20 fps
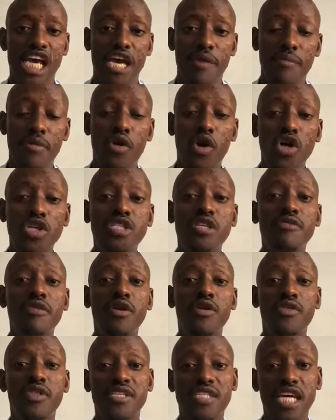Because
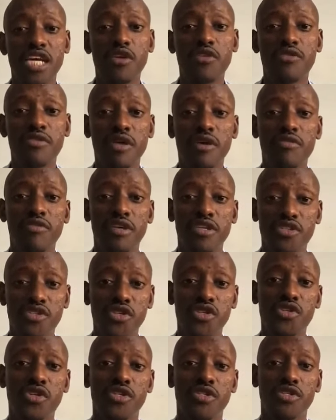even on the side of the
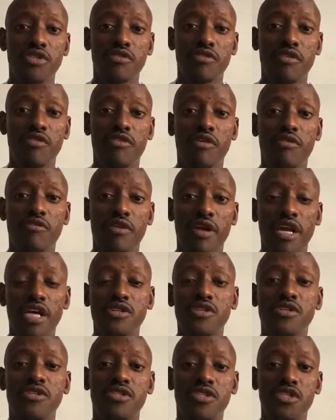institutions, of the
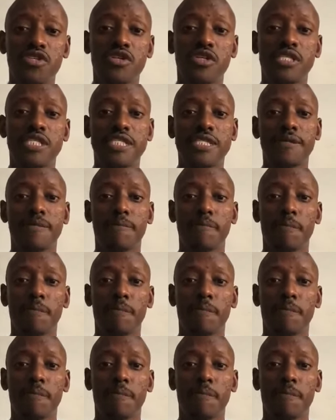financial institutions,